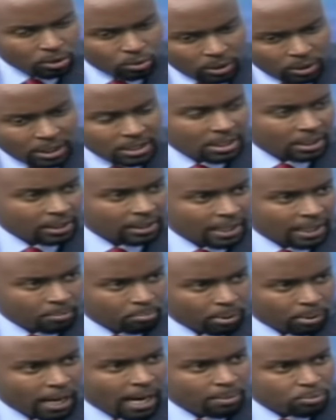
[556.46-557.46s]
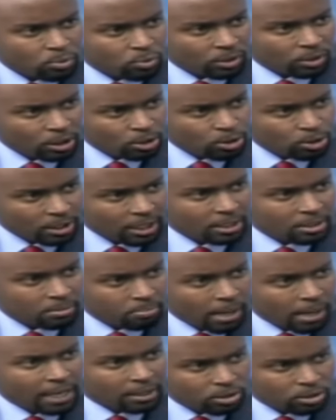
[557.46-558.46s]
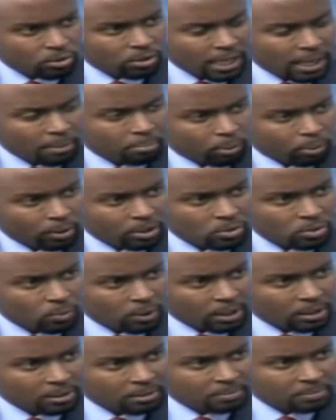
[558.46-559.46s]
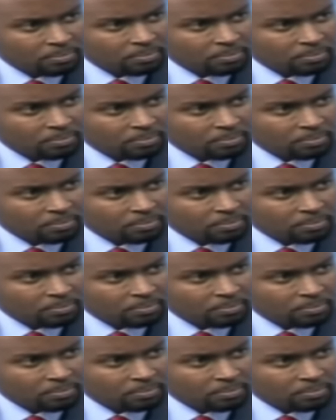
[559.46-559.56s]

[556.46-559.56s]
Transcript: are you hinting that perhaps we need to get back to that? no, we